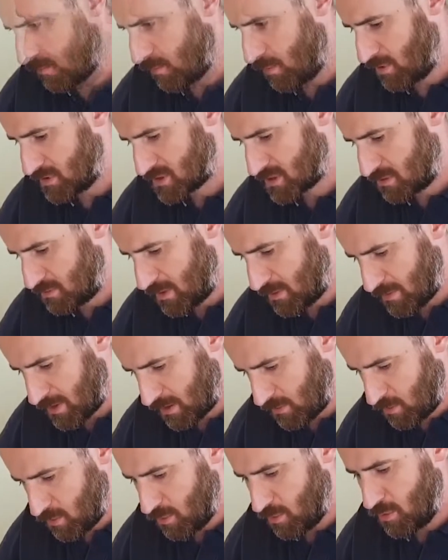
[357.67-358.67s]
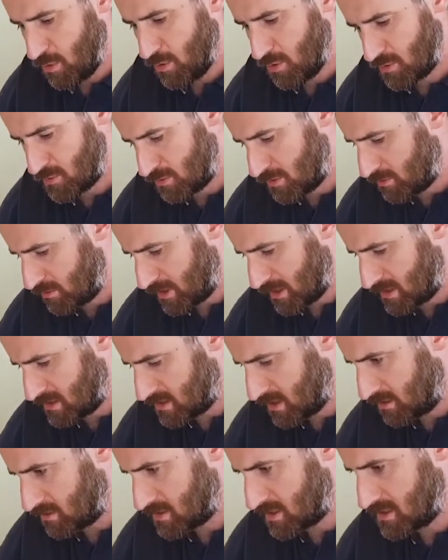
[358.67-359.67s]
What's going to be my reward with my
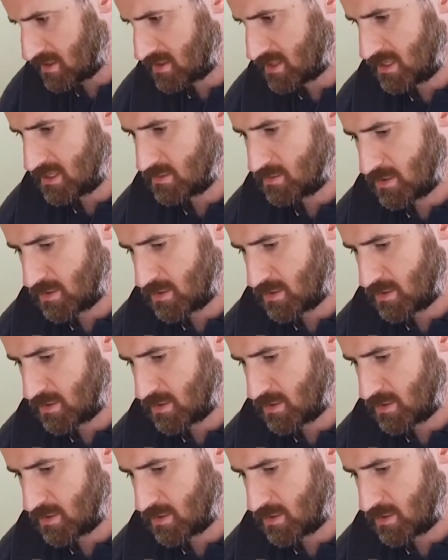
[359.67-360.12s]
indulgences,